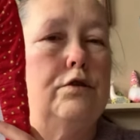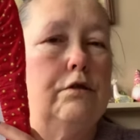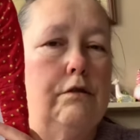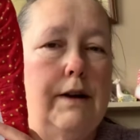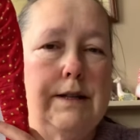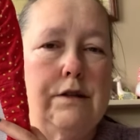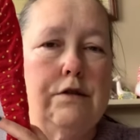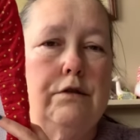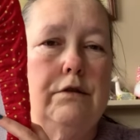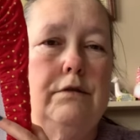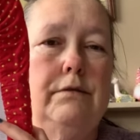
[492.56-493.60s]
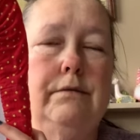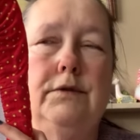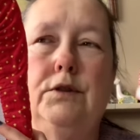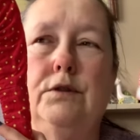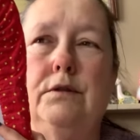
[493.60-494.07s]
grandson,
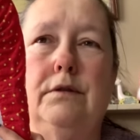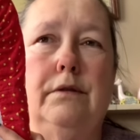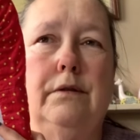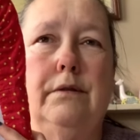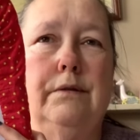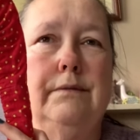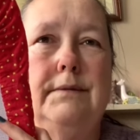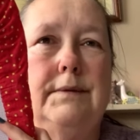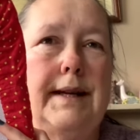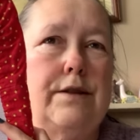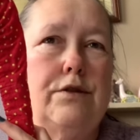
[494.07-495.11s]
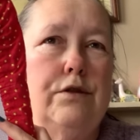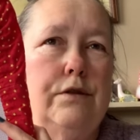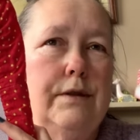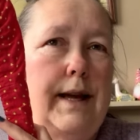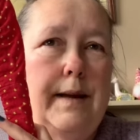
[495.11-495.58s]
your next door
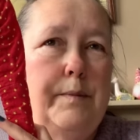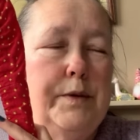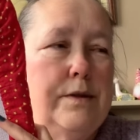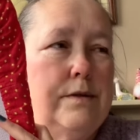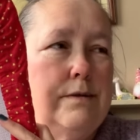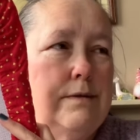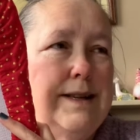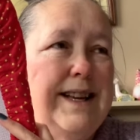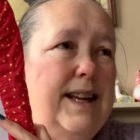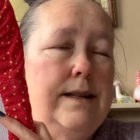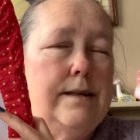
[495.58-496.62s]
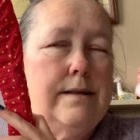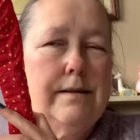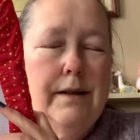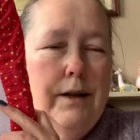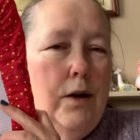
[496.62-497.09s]
neighbor's niece,
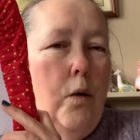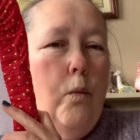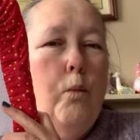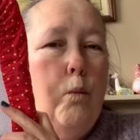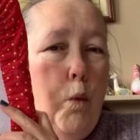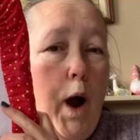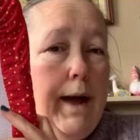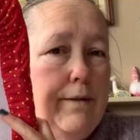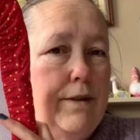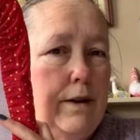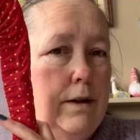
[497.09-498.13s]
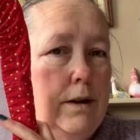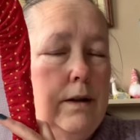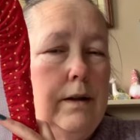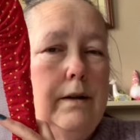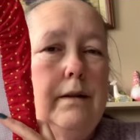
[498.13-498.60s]
whatever,
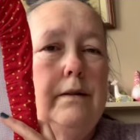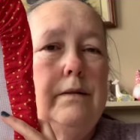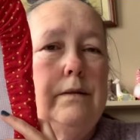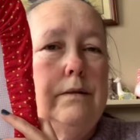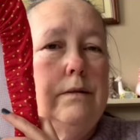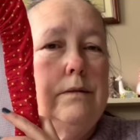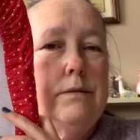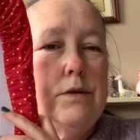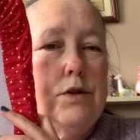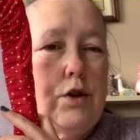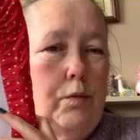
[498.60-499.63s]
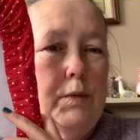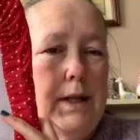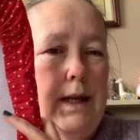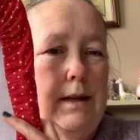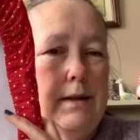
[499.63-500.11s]
don't
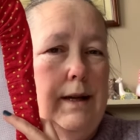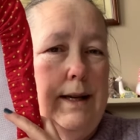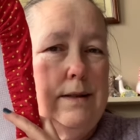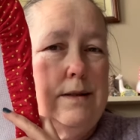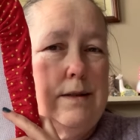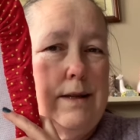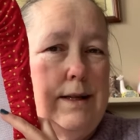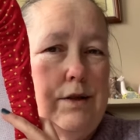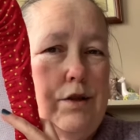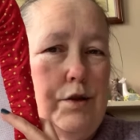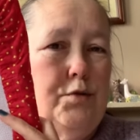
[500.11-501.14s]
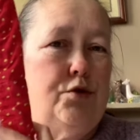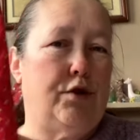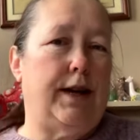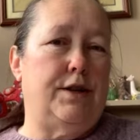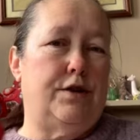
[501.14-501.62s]
think that it's too
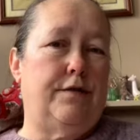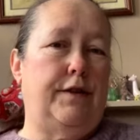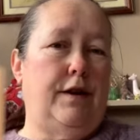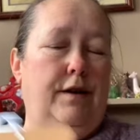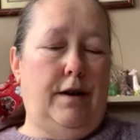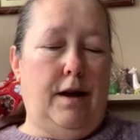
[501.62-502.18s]
strange of a